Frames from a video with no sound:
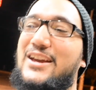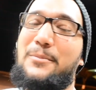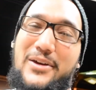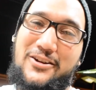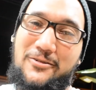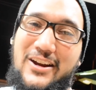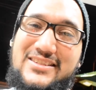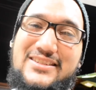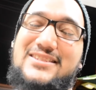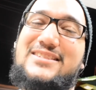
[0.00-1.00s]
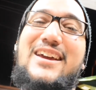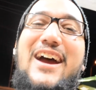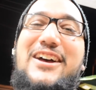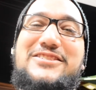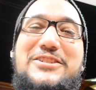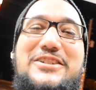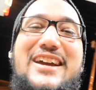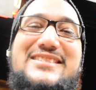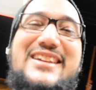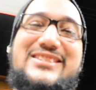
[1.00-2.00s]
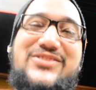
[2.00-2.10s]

better races. I'll see you guys next